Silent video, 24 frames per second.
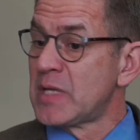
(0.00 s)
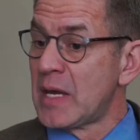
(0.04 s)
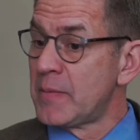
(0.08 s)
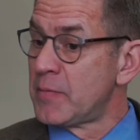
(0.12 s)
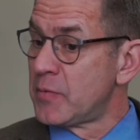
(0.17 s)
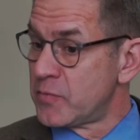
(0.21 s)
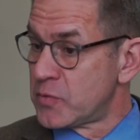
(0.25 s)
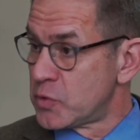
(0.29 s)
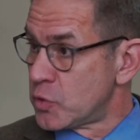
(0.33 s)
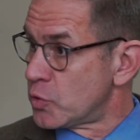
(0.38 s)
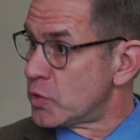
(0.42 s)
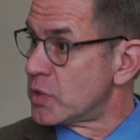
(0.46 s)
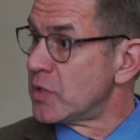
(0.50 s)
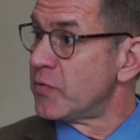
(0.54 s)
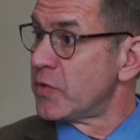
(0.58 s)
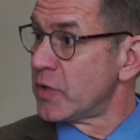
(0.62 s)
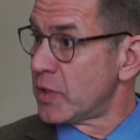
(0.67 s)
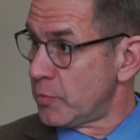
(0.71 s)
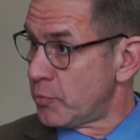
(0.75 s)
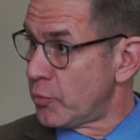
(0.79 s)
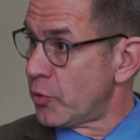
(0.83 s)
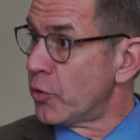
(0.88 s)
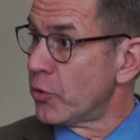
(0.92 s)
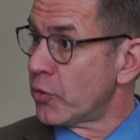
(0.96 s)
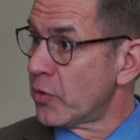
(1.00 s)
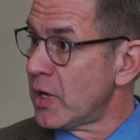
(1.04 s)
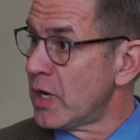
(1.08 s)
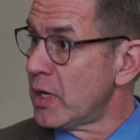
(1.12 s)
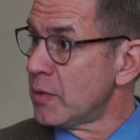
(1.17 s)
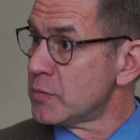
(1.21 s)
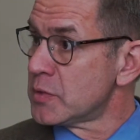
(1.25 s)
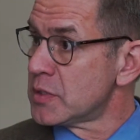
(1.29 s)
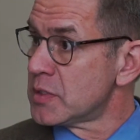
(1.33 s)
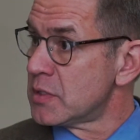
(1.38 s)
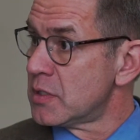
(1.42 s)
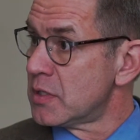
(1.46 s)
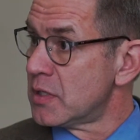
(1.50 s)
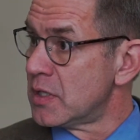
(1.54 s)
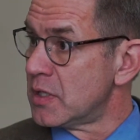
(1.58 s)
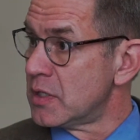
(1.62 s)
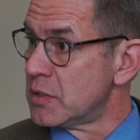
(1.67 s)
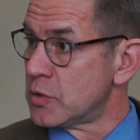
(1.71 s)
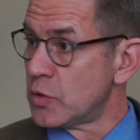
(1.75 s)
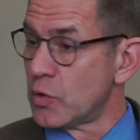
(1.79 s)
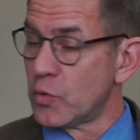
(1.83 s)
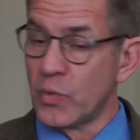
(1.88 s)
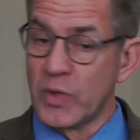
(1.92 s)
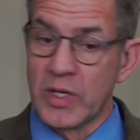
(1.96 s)
type of certificate programs
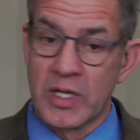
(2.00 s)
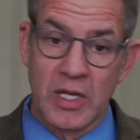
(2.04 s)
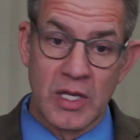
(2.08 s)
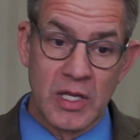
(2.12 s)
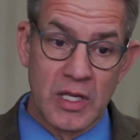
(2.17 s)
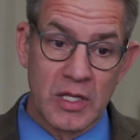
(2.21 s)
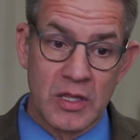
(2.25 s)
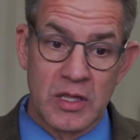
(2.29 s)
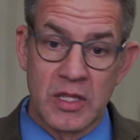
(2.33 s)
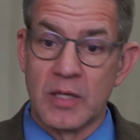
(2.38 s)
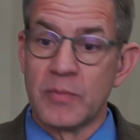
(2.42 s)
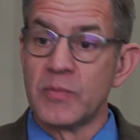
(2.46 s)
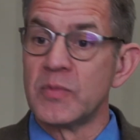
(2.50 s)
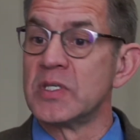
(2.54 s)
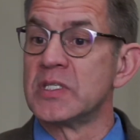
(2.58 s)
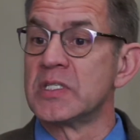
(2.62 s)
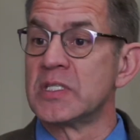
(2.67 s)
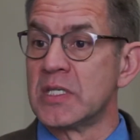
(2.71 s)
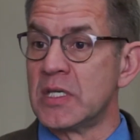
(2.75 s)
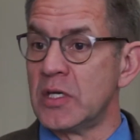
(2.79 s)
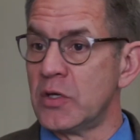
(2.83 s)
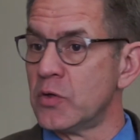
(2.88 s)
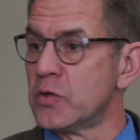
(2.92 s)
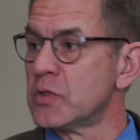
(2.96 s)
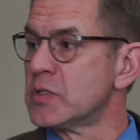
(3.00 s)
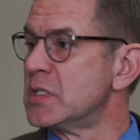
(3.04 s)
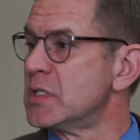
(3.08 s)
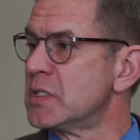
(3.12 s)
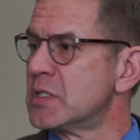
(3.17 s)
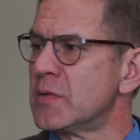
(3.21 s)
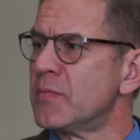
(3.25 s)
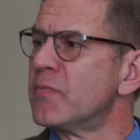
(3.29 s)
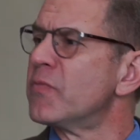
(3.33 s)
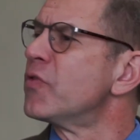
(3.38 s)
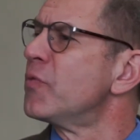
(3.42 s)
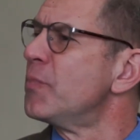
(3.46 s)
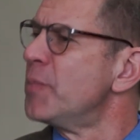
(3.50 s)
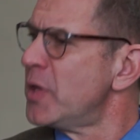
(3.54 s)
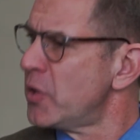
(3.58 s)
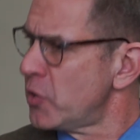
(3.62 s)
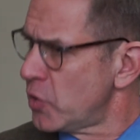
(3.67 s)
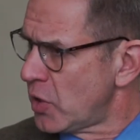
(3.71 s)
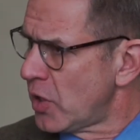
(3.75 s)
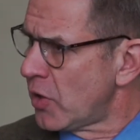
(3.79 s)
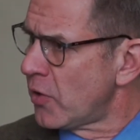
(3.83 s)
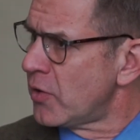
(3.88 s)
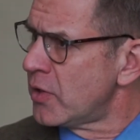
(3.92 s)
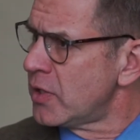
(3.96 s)
so we can get them the skills and some
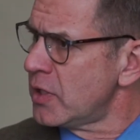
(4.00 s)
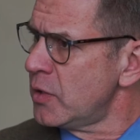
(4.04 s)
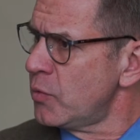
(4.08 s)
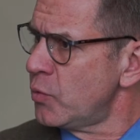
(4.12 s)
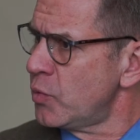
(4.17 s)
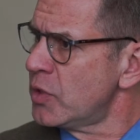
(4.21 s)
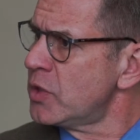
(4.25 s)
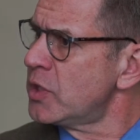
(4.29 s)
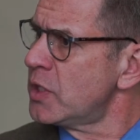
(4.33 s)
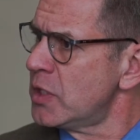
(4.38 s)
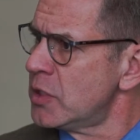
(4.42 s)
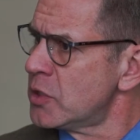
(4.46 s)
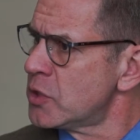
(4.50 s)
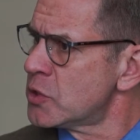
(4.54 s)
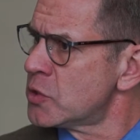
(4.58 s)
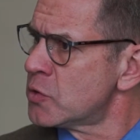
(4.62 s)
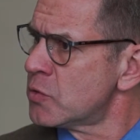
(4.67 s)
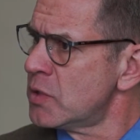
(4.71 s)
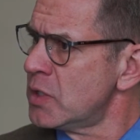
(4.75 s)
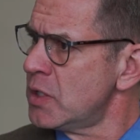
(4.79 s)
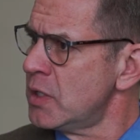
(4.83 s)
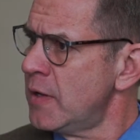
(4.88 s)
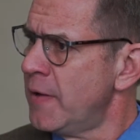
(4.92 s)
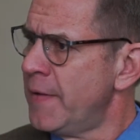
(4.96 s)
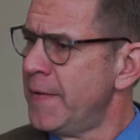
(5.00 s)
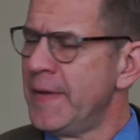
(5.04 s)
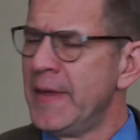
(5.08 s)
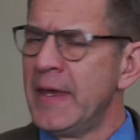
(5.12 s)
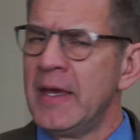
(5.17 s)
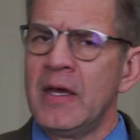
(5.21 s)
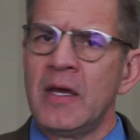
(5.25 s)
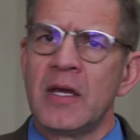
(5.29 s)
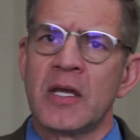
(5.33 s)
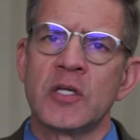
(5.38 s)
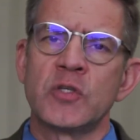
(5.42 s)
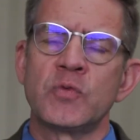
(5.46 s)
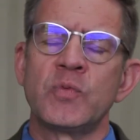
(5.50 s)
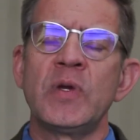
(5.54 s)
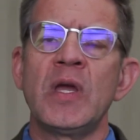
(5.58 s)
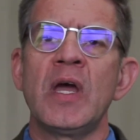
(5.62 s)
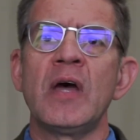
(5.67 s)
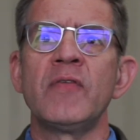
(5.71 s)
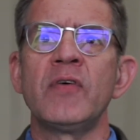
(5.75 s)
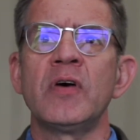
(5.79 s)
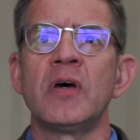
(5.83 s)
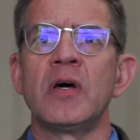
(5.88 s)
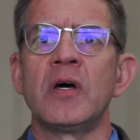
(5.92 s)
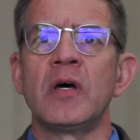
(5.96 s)
familiarity with the industry mm-hmm. because mm -hmm. we
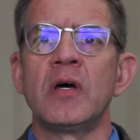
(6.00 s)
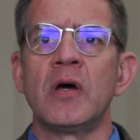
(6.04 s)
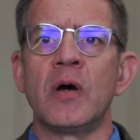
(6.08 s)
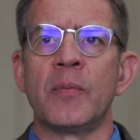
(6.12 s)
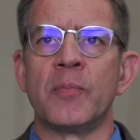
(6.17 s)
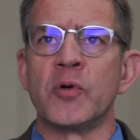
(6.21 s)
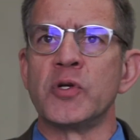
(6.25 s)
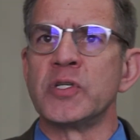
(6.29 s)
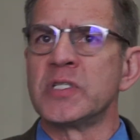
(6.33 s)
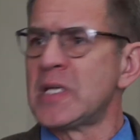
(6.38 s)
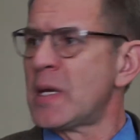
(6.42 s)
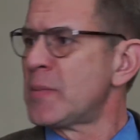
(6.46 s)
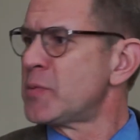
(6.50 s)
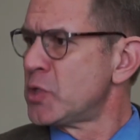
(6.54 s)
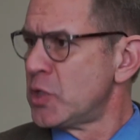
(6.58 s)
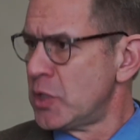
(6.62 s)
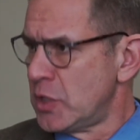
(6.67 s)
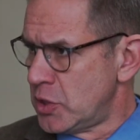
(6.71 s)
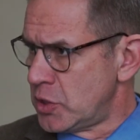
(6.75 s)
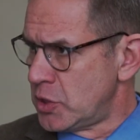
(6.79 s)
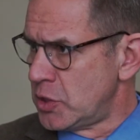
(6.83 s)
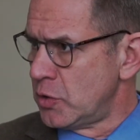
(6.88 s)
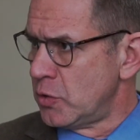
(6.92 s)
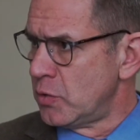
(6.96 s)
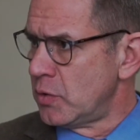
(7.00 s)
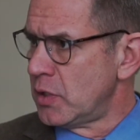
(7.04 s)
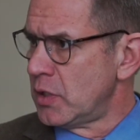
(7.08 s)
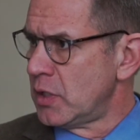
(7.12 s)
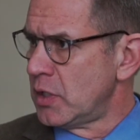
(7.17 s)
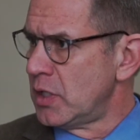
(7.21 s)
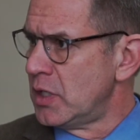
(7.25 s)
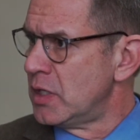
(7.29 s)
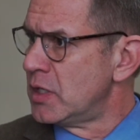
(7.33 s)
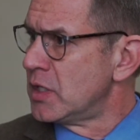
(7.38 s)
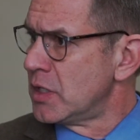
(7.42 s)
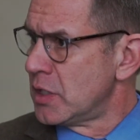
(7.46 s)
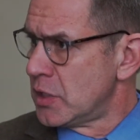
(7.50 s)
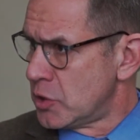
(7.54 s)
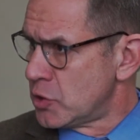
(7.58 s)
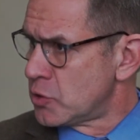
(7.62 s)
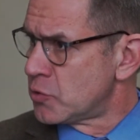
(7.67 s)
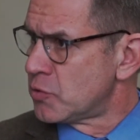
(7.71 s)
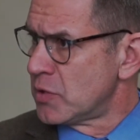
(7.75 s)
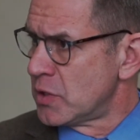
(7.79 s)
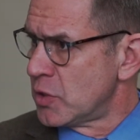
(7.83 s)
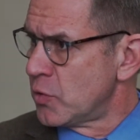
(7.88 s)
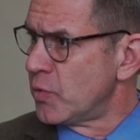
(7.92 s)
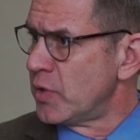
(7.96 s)
have a, a perception issue in the
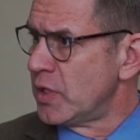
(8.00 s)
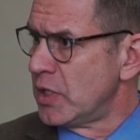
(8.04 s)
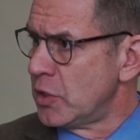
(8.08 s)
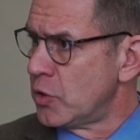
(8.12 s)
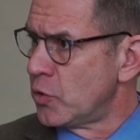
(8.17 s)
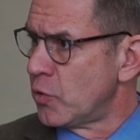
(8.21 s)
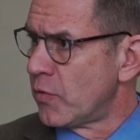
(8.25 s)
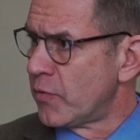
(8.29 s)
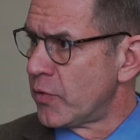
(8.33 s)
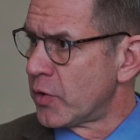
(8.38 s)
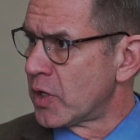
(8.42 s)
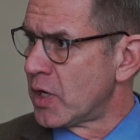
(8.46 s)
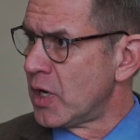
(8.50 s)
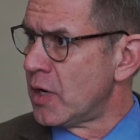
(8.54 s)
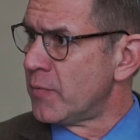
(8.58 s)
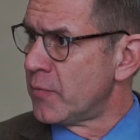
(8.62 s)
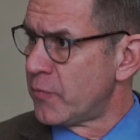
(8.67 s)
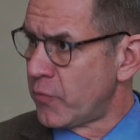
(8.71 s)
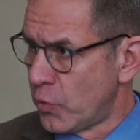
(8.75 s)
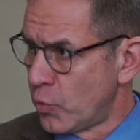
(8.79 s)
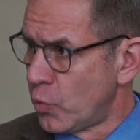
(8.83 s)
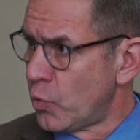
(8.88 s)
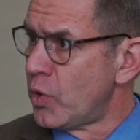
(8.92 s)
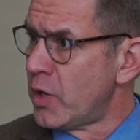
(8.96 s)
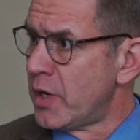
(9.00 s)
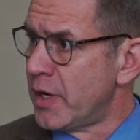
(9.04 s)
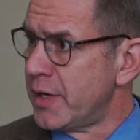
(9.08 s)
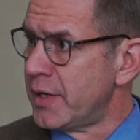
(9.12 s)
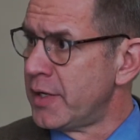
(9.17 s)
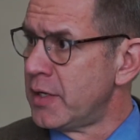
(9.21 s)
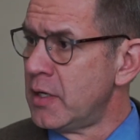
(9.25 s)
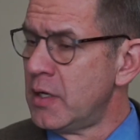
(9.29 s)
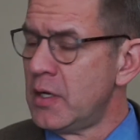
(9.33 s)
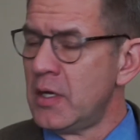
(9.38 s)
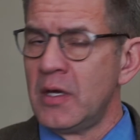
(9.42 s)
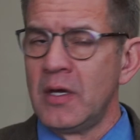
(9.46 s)
industry that we need to overcome, for one.